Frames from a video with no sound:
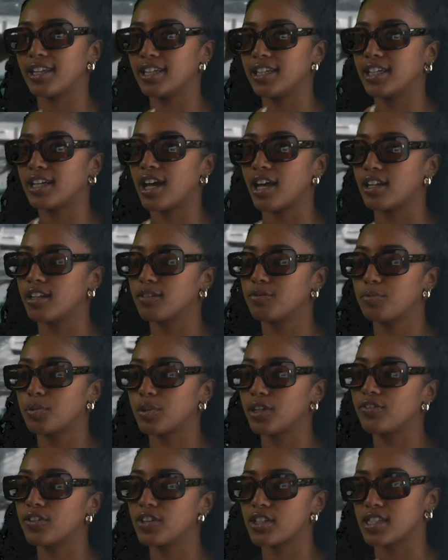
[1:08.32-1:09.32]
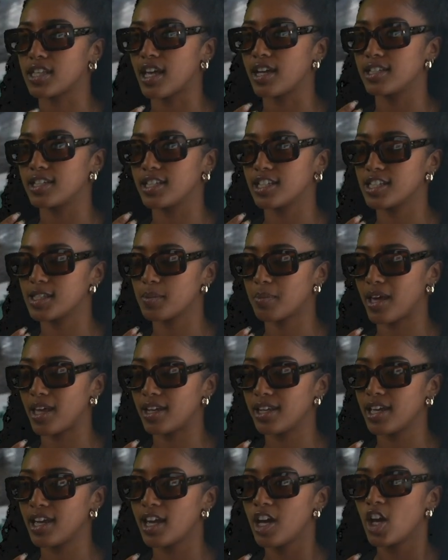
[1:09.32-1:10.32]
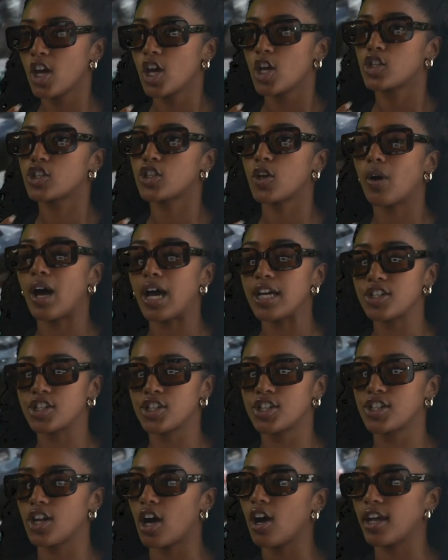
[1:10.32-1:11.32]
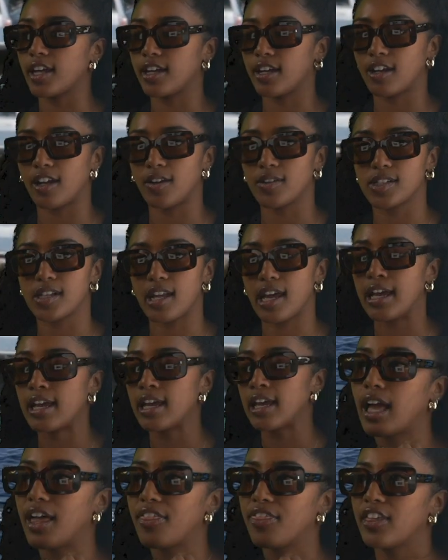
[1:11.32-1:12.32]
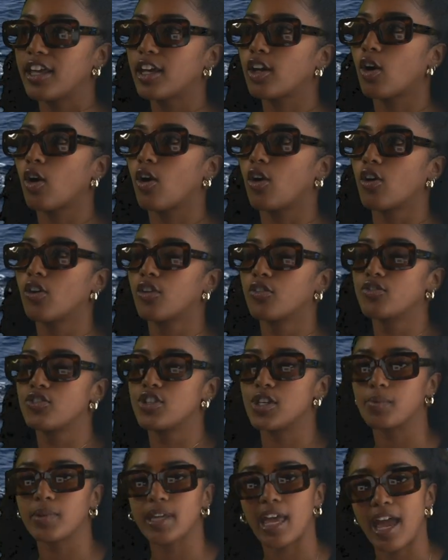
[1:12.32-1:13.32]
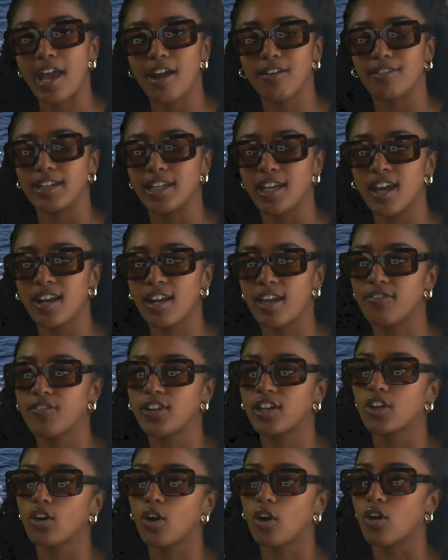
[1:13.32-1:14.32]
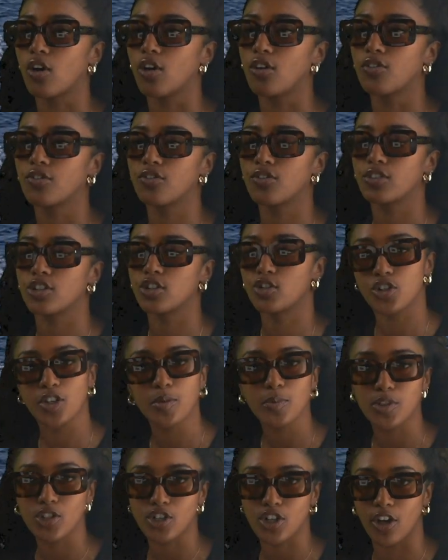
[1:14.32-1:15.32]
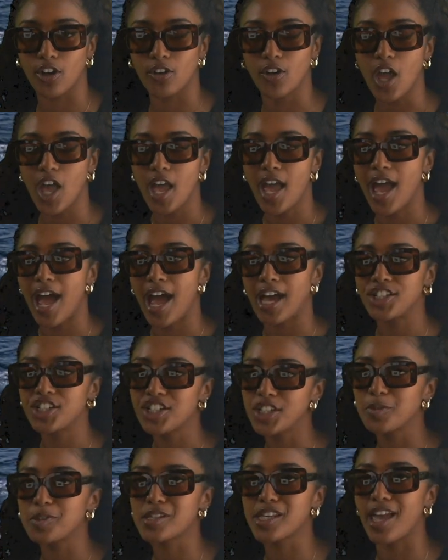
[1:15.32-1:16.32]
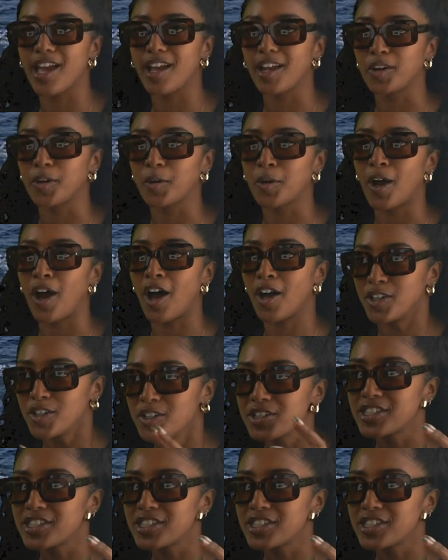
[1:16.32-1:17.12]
any kind of previous ideas about it, so I just started and I was like, I think of Jim Carrey and I think of The Truman Show. And she was like, are you